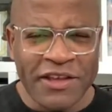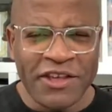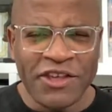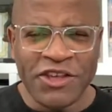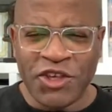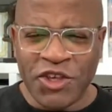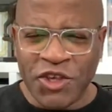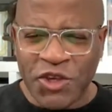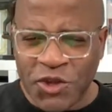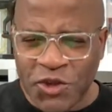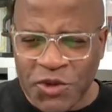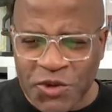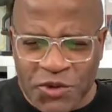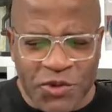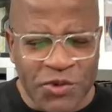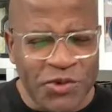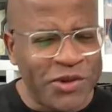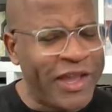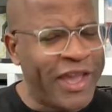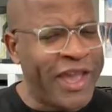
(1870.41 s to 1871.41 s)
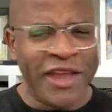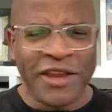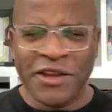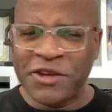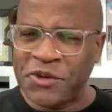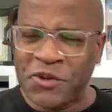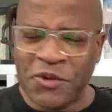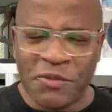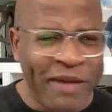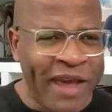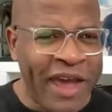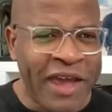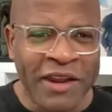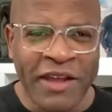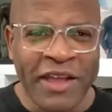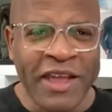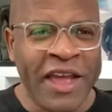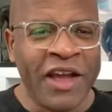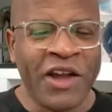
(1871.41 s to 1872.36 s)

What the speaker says: you can do better.